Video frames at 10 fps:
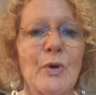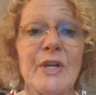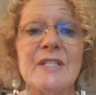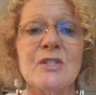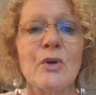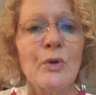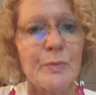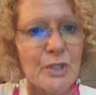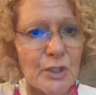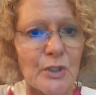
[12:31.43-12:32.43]
It's not up
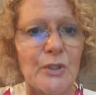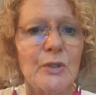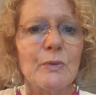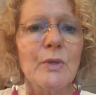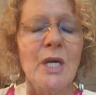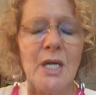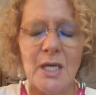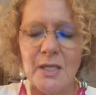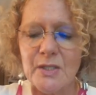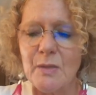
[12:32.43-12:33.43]
to you
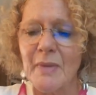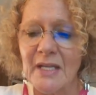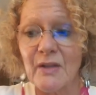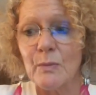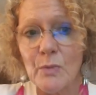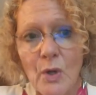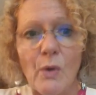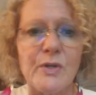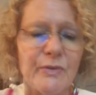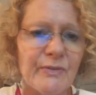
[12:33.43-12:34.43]
to make them
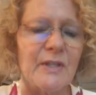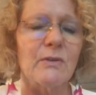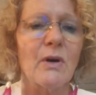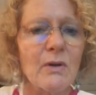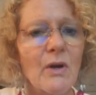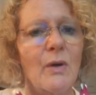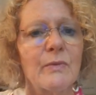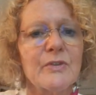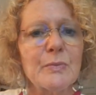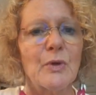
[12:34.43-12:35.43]
not feel
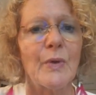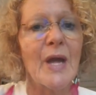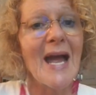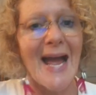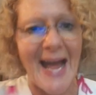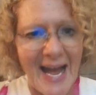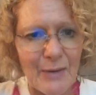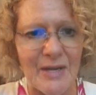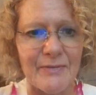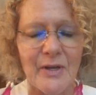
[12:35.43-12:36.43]
uncomfortable.
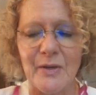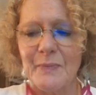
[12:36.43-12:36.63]
However,